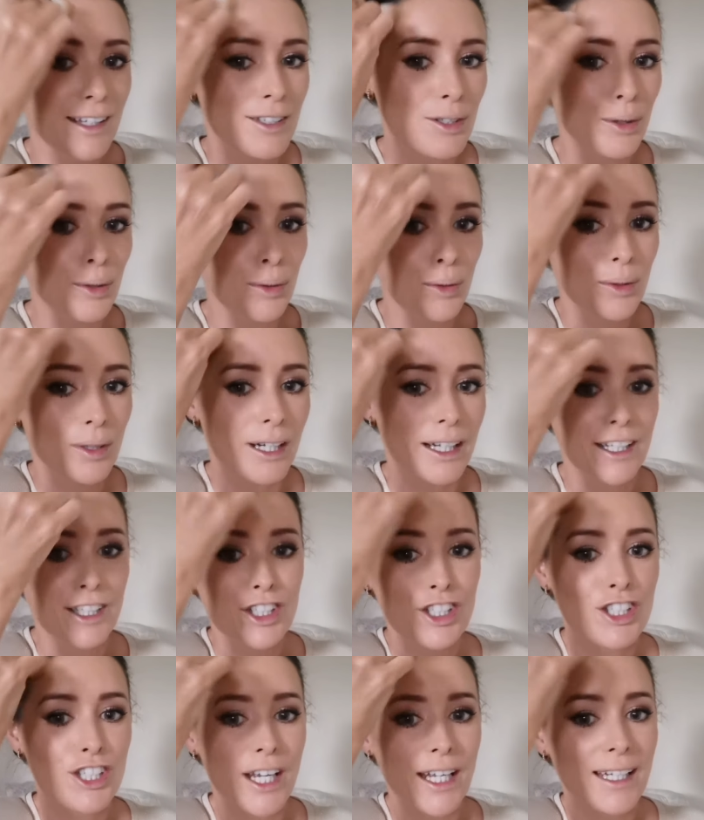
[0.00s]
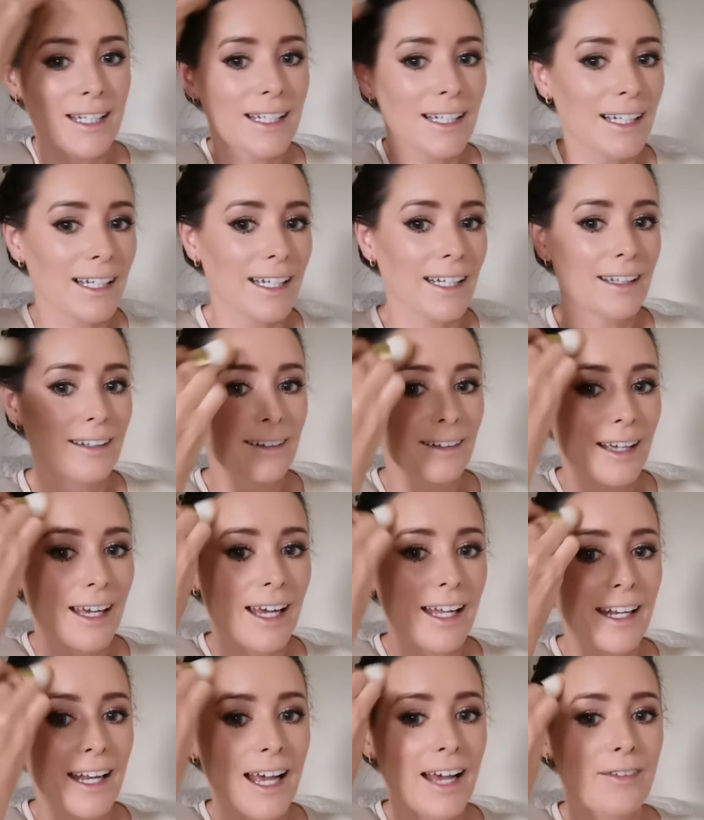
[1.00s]
So like gently,
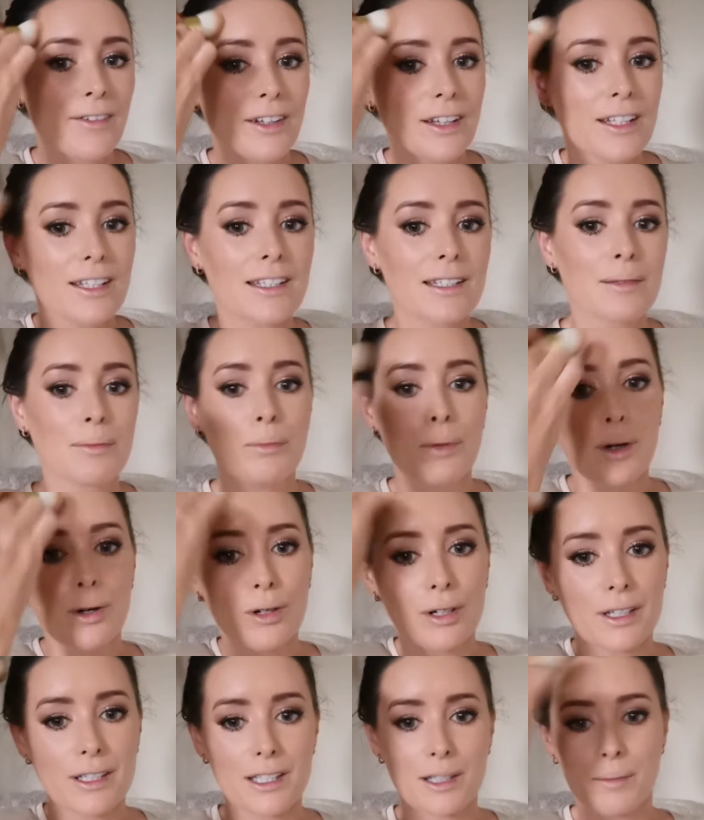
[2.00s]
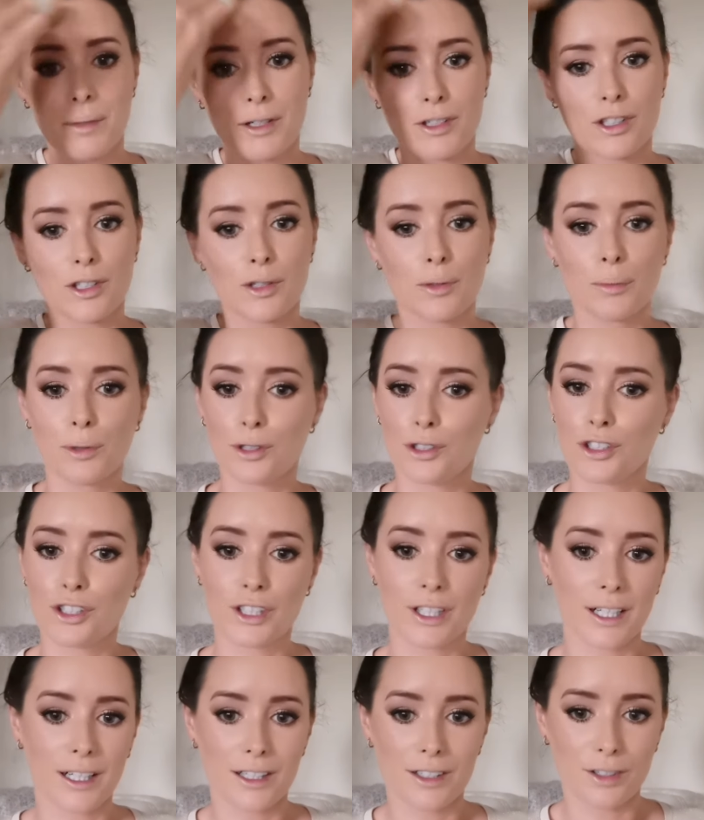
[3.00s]
and having the smallest amount on the
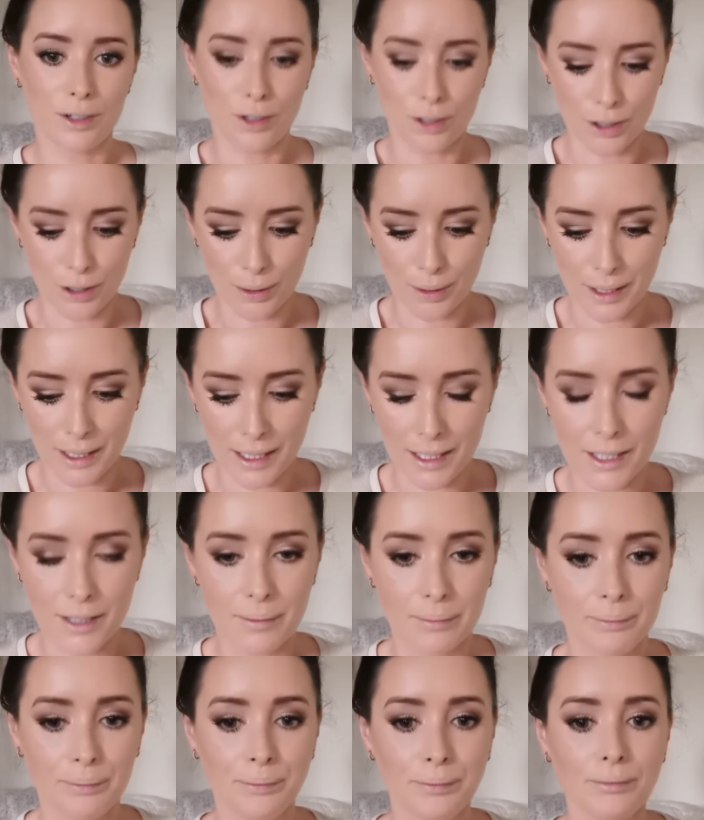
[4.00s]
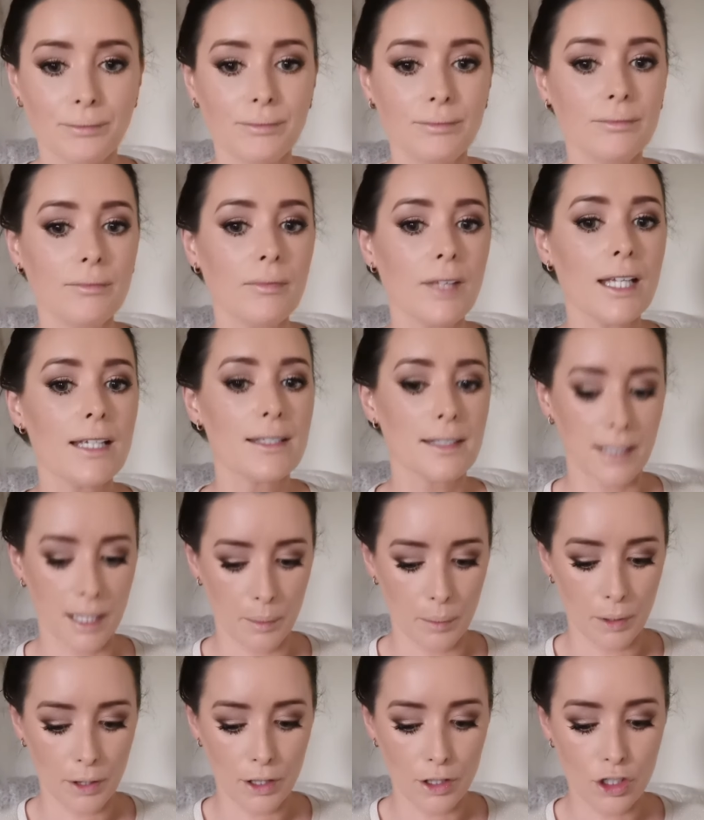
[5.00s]
brush, that is all you'll need.
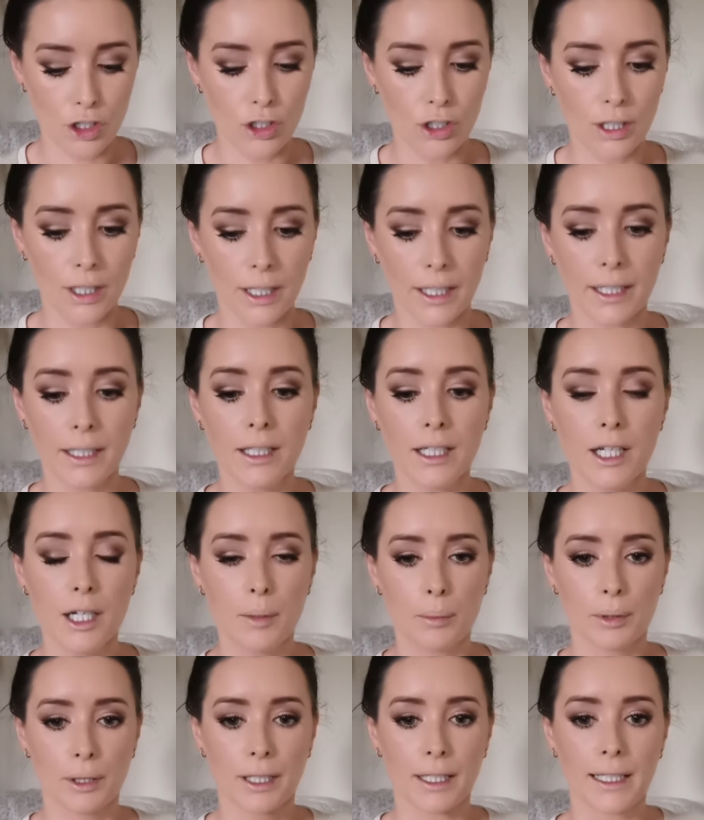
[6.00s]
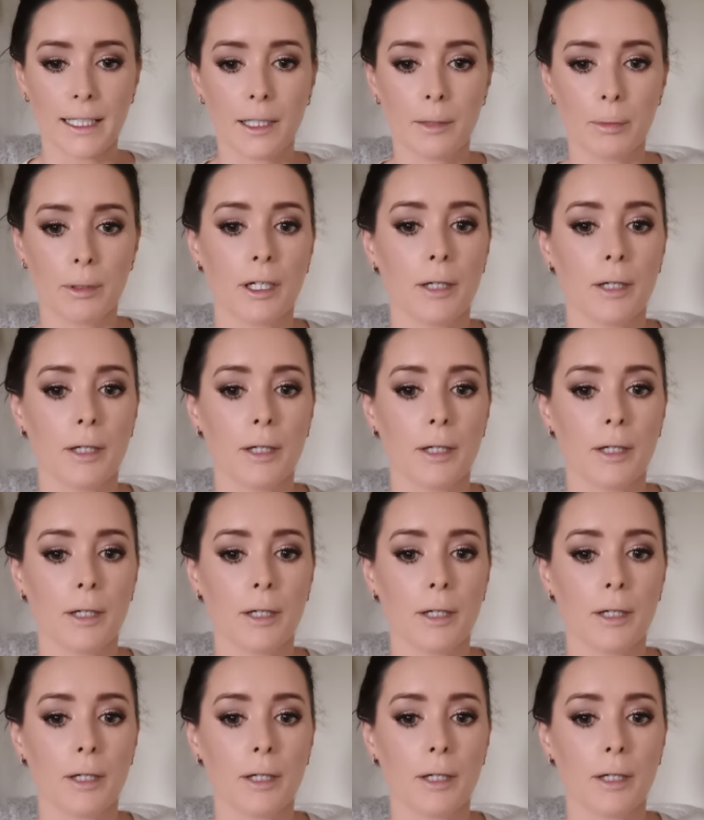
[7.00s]
Same with the jawline, putting a little